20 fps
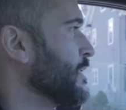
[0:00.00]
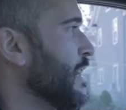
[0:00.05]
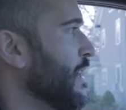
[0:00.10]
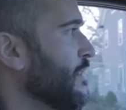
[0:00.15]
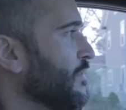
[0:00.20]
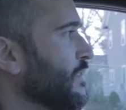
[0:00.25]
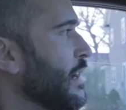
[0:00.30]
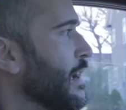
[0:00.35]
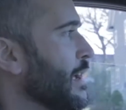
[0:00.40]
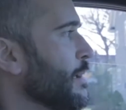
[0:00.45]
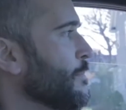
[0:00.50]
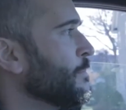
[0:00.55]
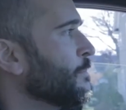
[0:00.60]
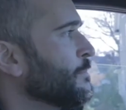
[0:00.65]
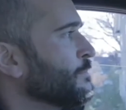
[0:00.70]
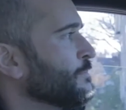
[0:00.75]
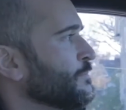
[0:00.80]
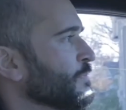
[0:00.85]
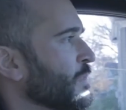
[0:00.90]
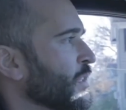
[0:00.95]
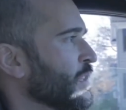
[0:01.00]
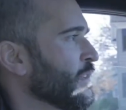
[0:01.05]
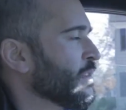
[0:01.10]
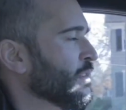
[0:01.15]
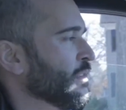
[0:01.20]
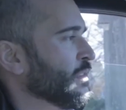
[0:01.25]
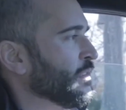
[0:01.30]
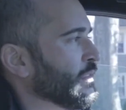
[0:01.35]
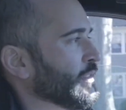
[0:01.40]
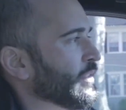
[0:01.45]
going to have time,
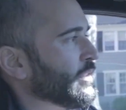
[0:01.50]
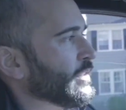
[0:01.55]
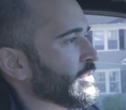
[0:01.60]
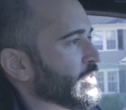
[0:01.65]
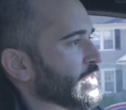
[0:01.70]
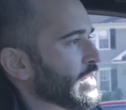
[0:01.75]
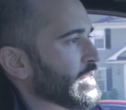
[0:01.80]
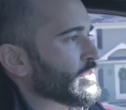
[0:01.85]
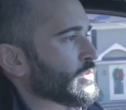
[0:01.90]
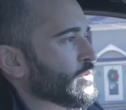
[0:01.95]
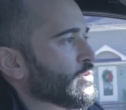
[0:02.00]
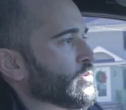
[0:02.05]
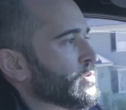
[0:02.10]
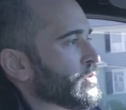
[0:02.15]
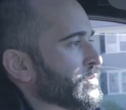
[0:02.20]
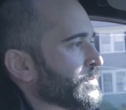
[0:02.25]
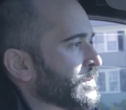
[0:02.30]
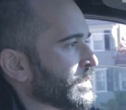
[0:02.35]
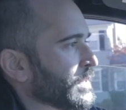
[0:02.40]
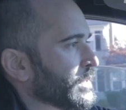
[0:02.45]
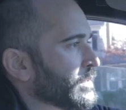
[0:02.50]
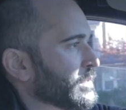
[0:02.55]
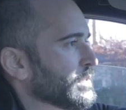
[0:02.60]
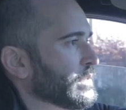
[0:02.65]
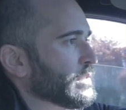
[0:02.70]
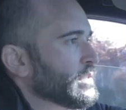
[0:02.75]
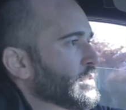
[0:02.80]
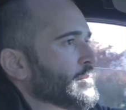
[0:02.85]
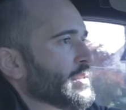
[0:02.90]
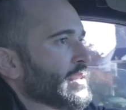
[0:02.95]
so that's cool. I always
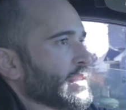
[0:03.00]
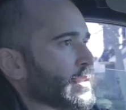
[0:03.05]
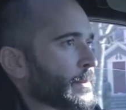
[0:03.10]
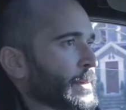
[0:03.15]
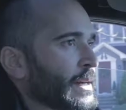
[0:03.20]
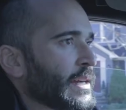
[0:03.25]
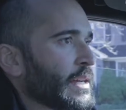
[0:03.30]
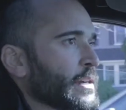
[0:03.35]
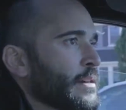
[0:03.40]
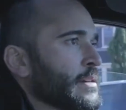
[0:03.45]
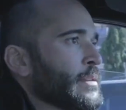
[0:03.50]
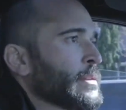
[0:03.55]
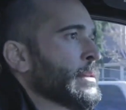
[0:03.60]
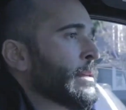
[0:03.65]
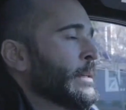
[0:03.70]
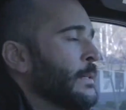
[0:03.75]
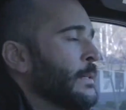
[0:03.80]
like to meet the buyers,